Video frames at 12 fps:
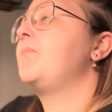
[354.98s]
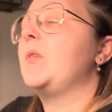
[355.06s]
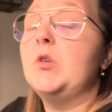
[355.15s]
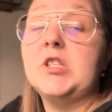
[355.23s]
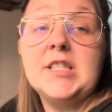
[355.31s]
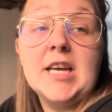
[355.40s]

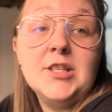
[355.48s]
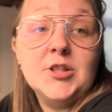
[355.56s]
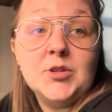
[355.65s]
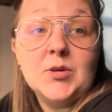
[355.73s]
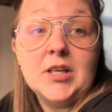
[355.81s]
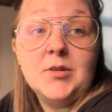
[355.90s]
tend to
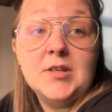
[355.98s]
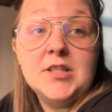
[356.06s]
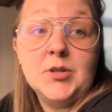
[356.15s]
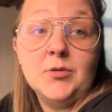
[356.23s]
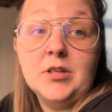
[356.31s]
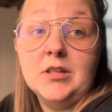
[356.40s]
do anyways
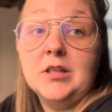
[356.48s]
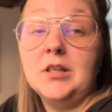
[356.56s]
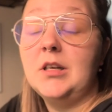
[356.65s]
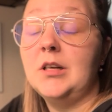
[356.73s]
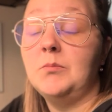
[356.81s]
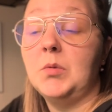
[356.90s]
during
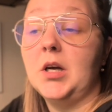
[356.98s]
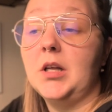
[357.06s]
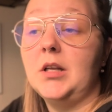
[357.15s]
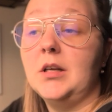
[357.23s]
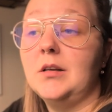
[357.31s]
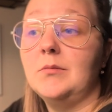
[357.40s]

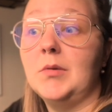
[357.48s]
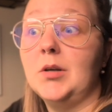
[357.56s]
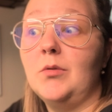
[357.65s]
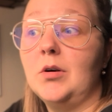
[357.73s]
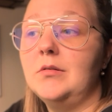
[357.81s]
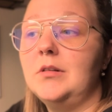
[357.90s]
my
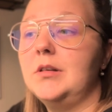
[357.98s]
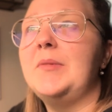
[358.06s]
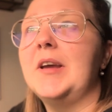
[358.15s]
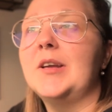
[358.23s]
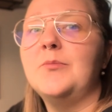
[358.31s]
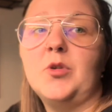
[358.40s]
role.
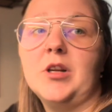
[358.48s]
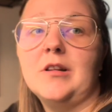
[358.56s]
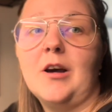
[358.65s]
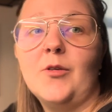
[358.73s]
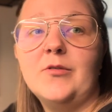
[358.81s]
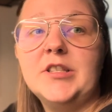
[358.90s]
Maybe I can bring
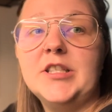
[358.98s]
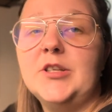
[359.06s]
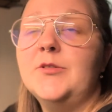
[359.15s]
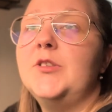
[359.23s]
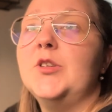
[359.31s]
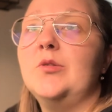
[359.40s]
that over to
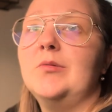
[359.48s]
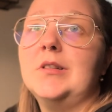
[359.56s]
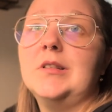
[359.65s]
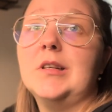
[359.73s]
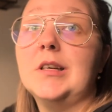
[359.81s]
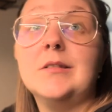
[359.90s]
YouTube
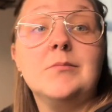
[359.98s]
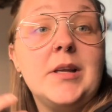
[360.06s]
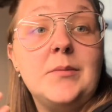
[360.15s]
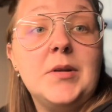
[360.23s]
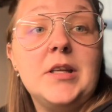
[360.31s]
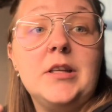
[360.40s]
and
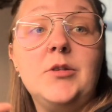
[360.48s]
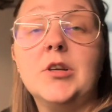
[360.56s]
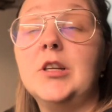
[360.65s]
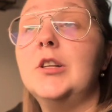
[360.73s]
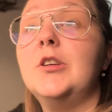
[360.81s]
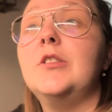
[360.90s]
maybe you
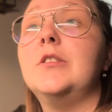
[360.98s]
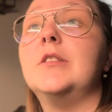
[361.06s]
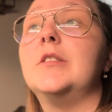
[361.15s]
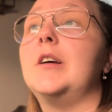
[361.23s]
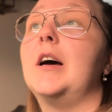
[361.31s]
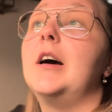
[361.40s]
can learn
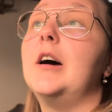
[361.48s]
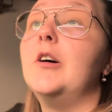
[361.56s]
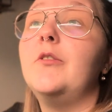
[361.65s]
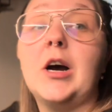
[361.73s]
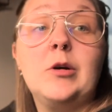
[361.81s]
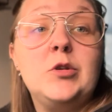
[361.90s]

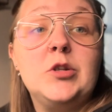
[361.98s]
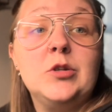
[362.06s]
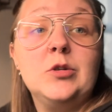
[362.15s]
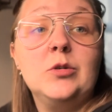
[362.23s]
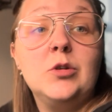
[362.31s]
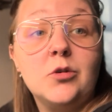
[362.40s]
of how
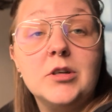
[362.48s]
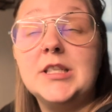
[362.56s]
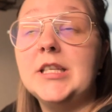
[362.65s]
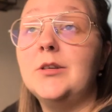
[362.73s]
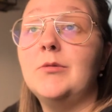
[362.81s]
to critique